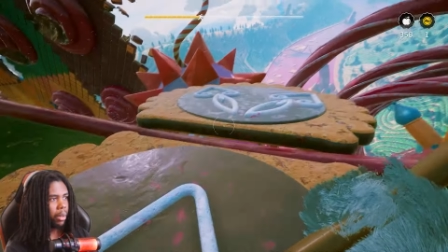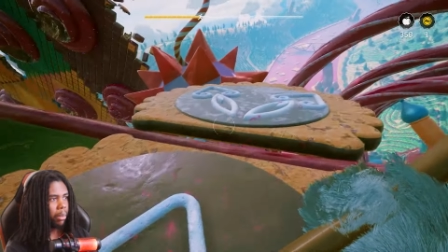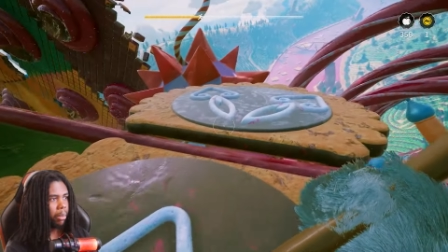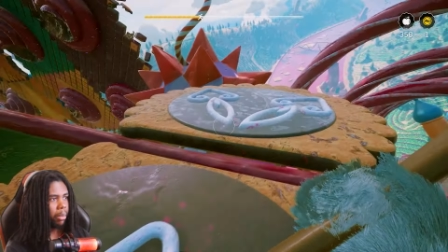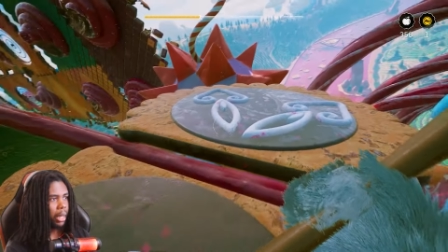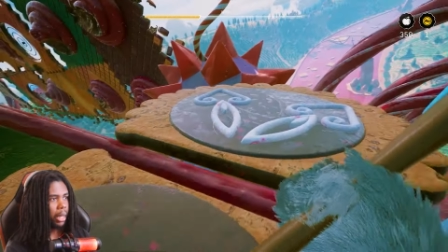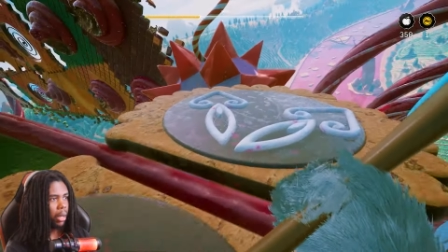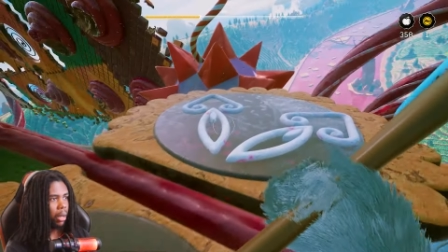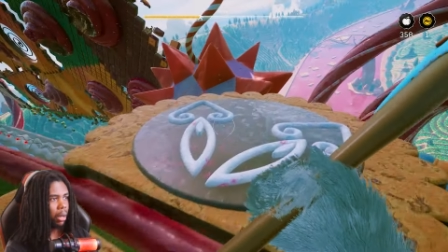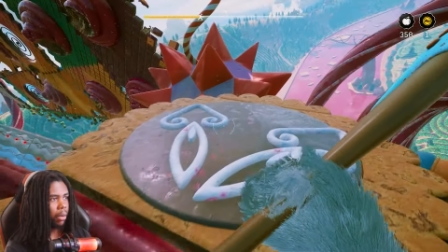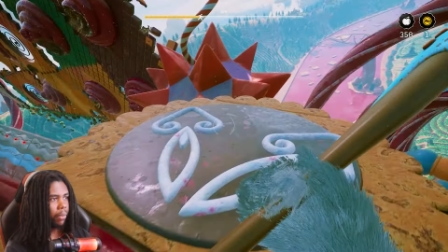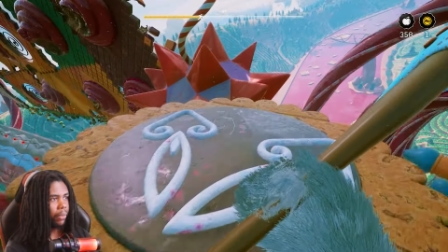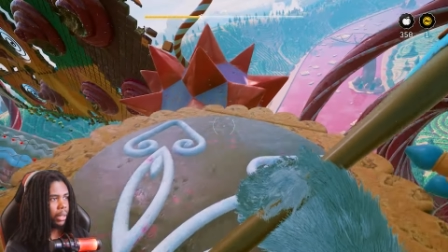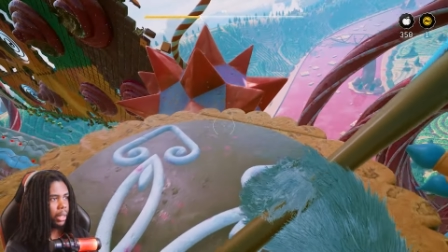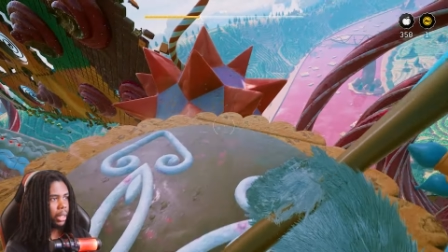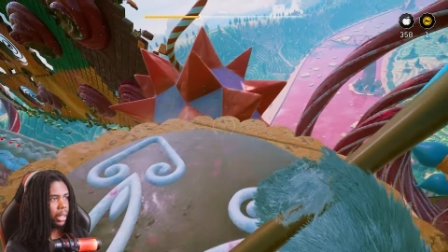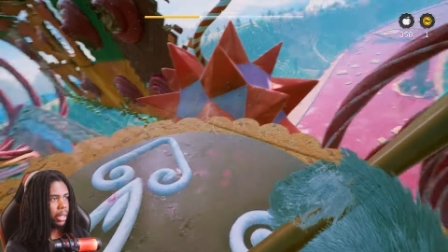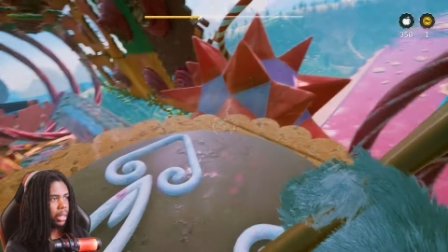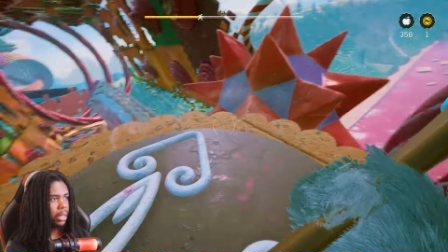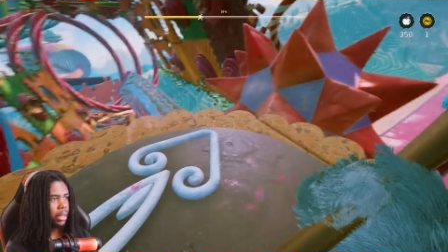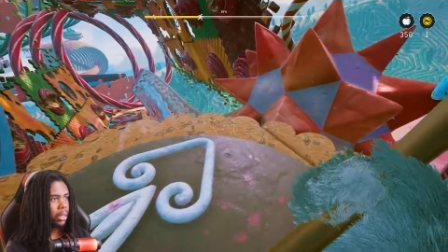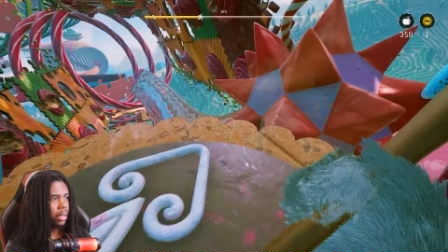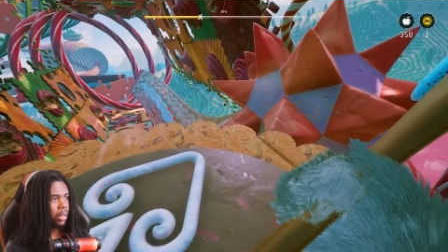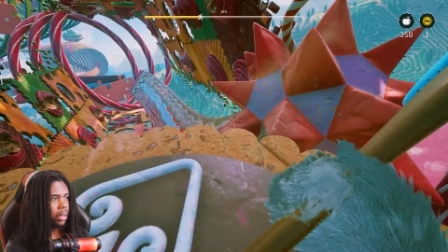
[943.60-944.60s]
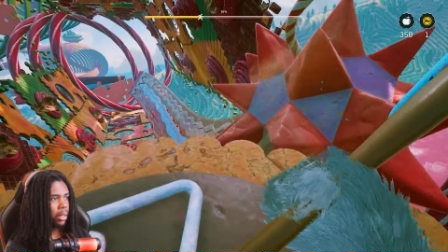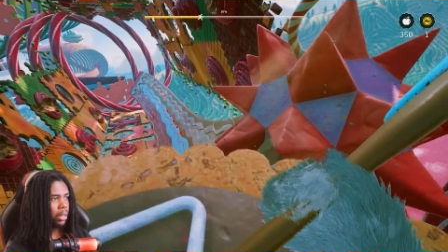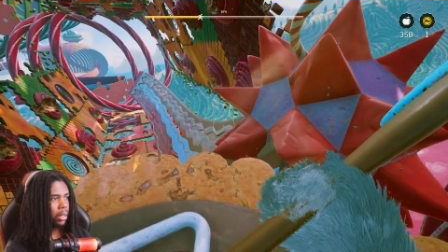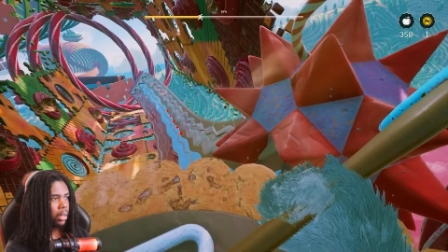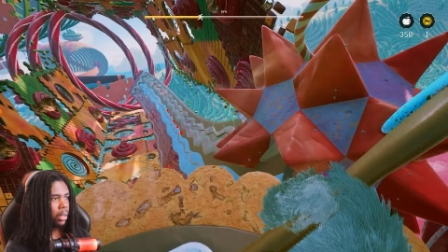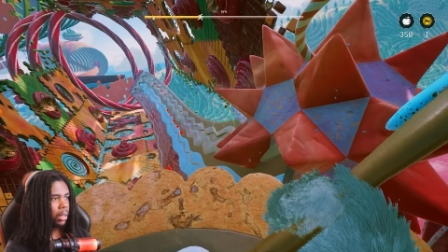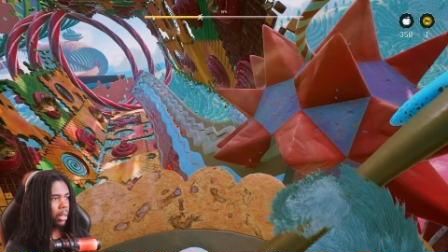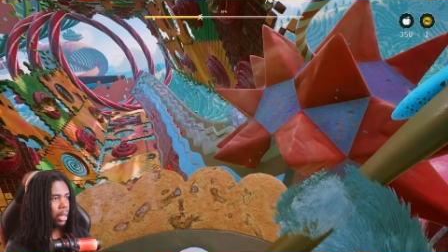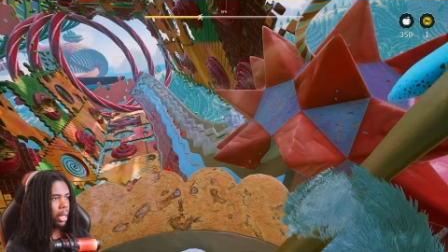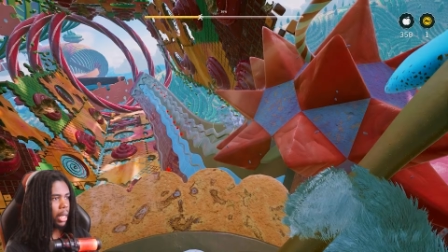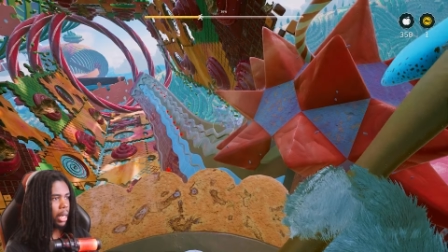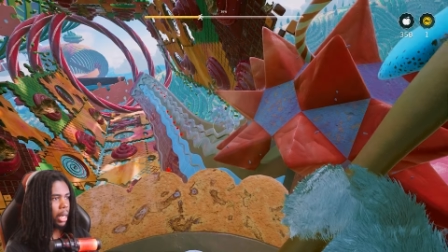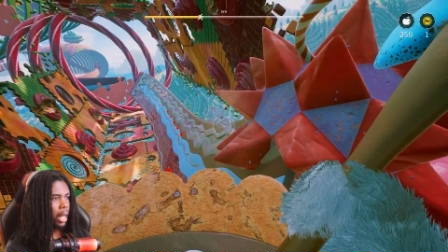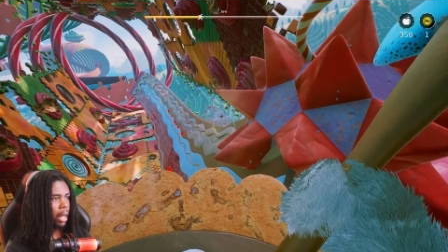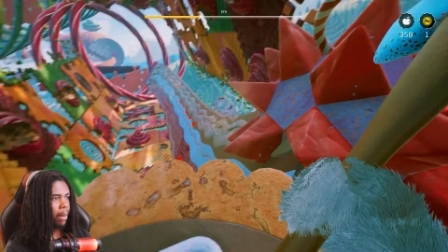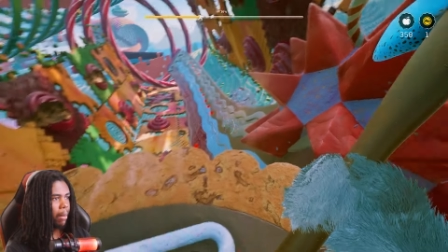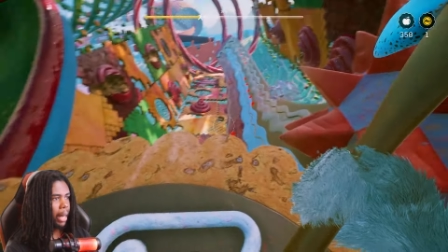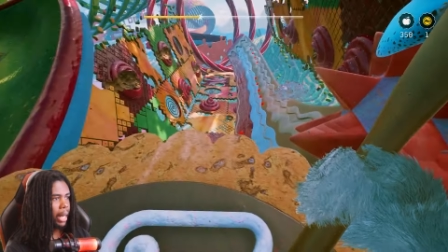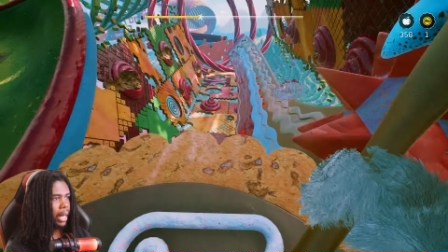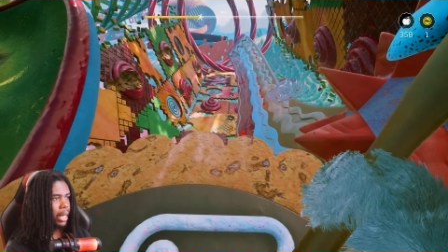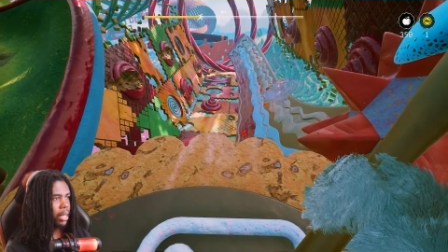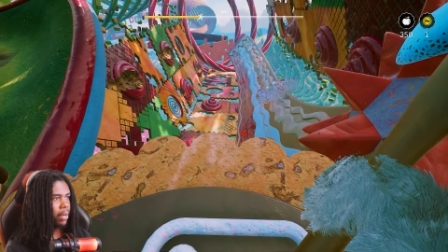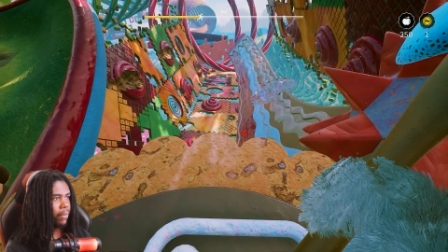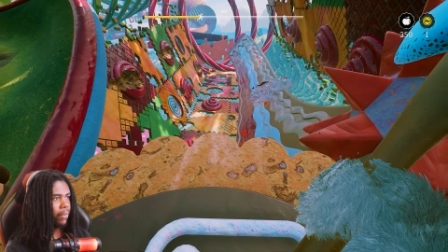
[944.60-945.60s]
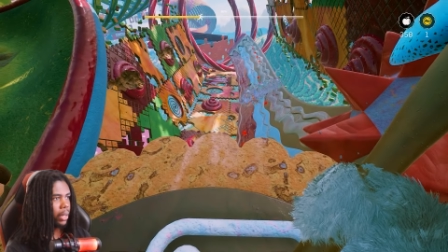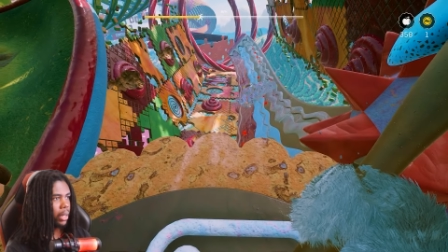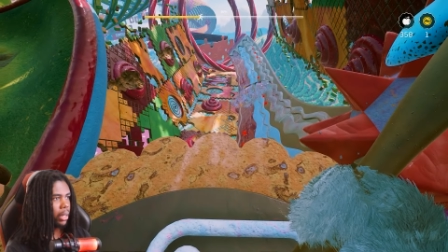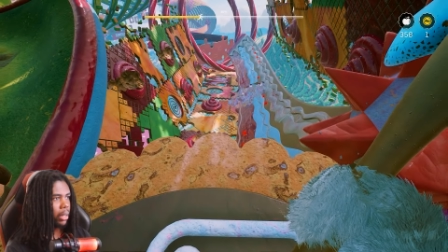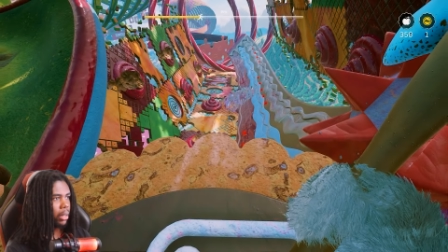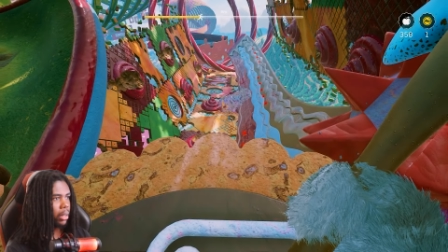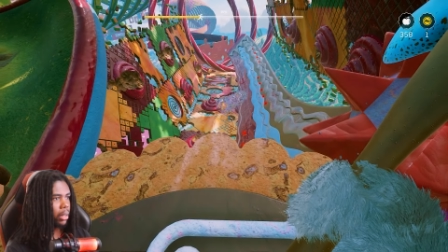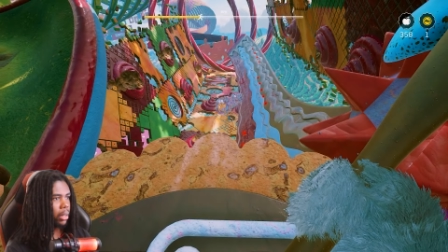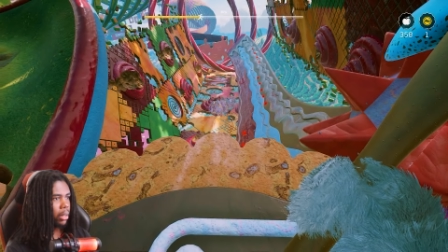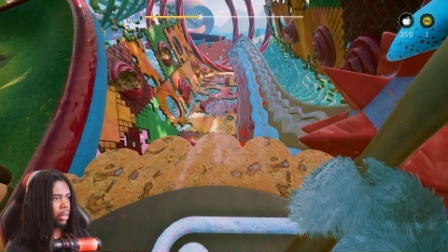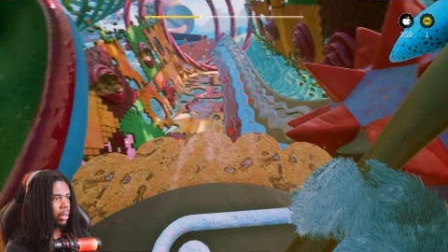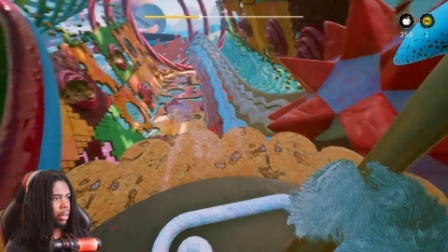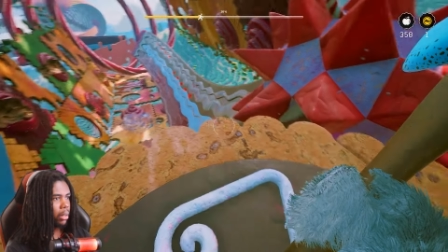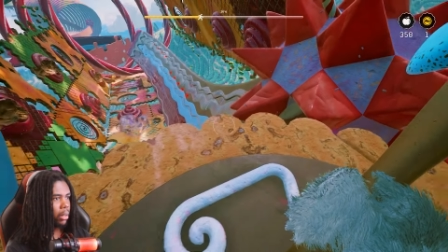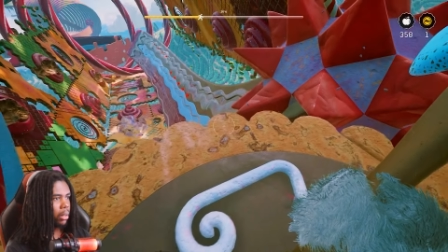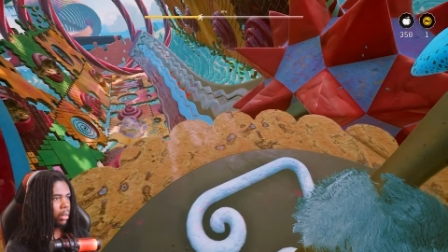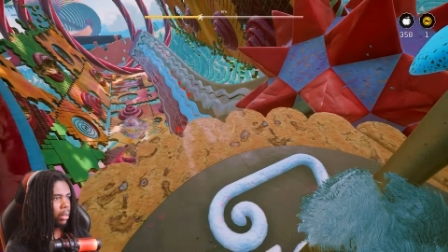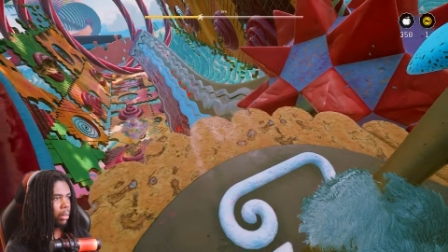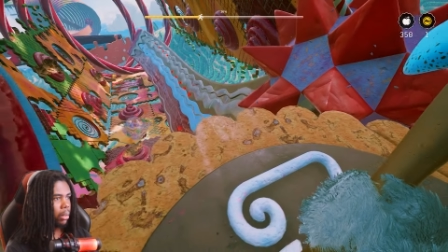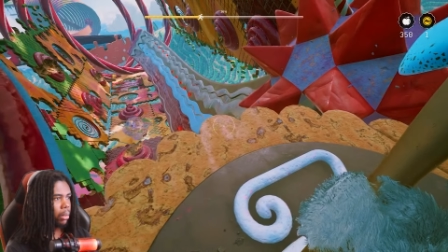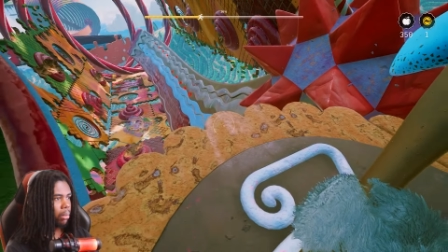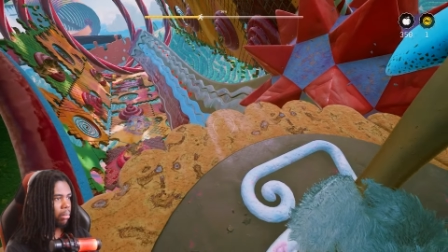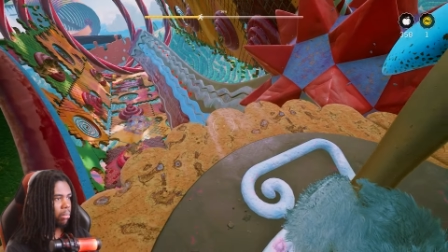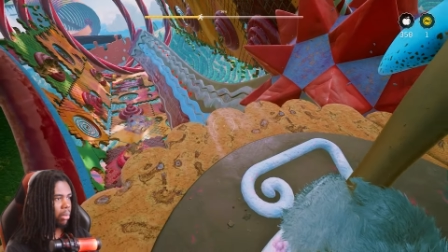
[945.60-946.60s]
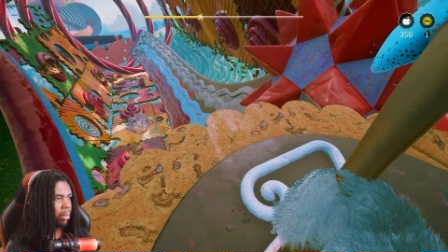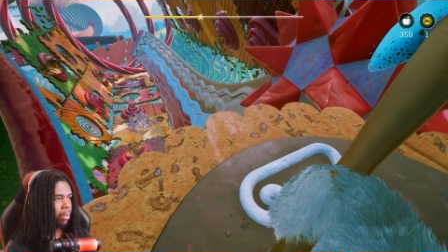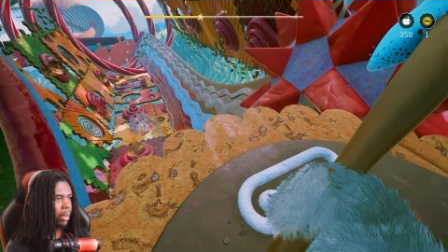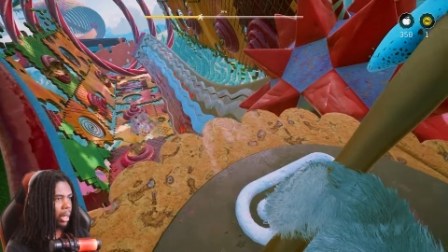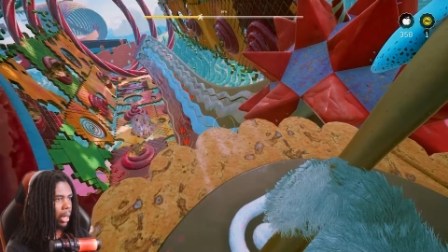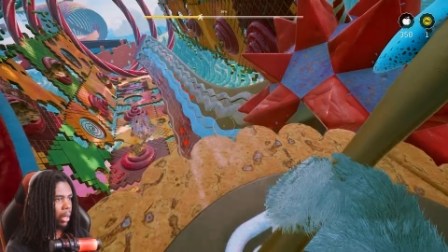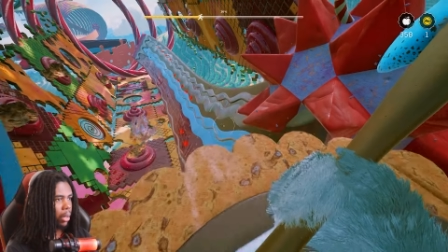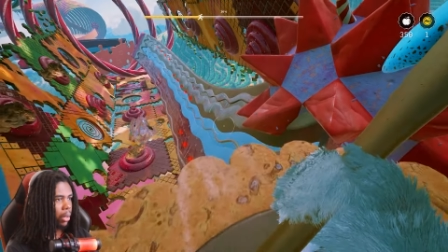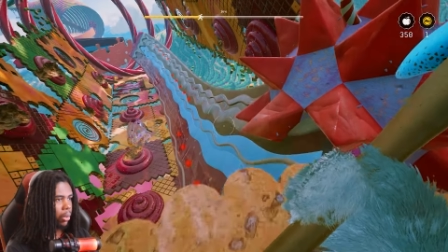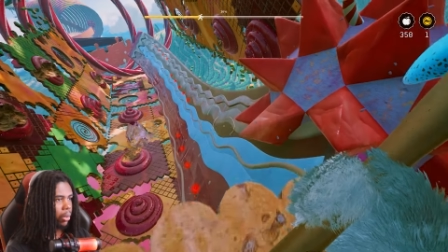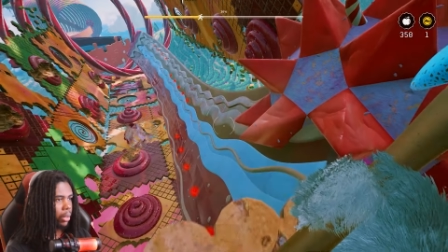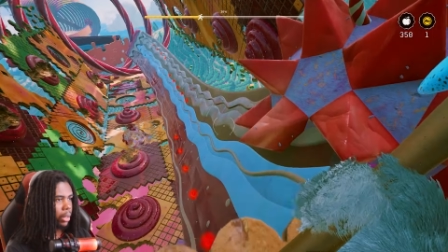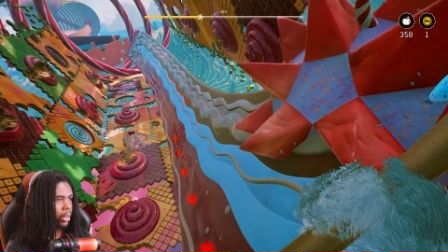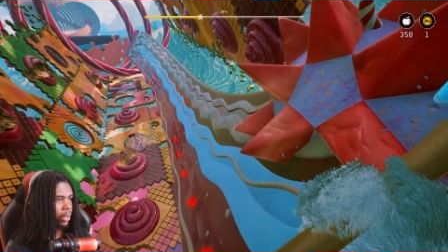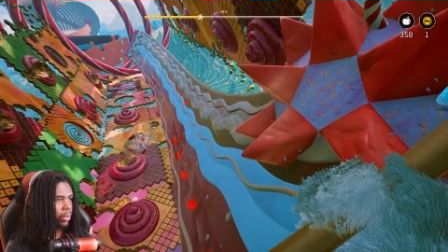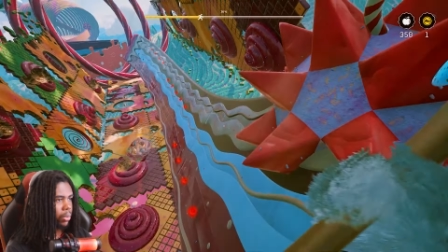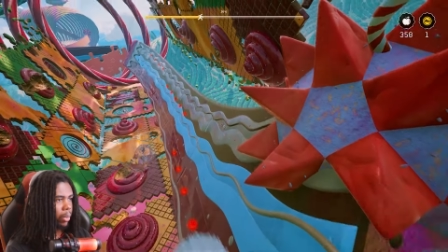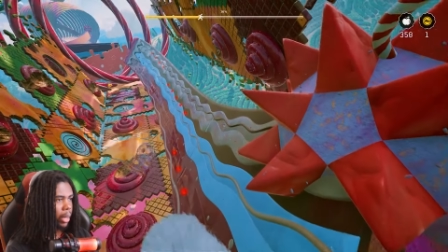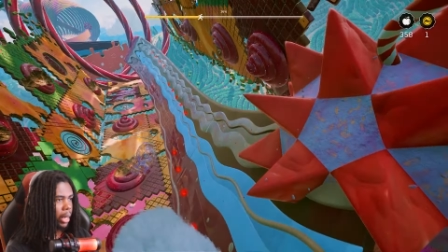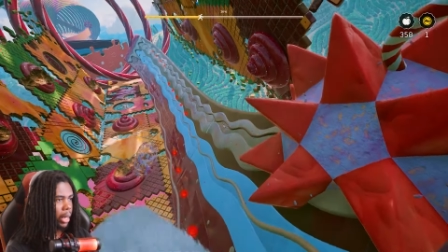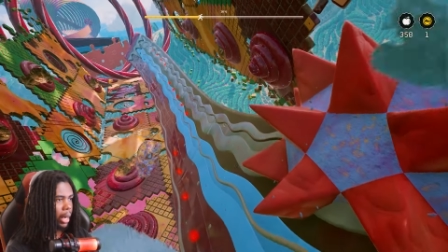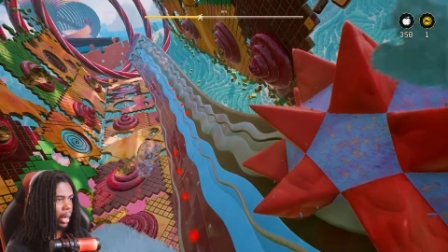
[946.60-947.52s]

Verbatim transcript: would have been off of this. And am I even, maybe I'll go this